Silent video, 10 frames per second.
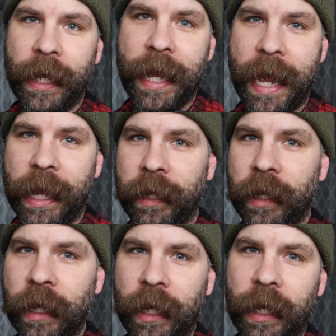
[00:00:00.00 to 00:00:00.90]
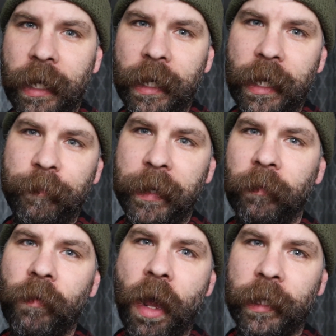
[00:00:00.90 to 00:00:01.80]
I had a
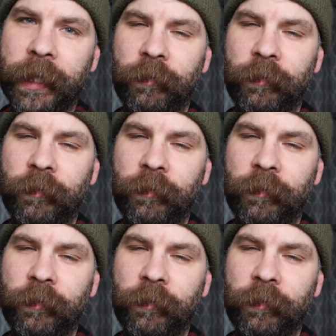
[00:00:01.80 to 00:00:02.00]
big rock.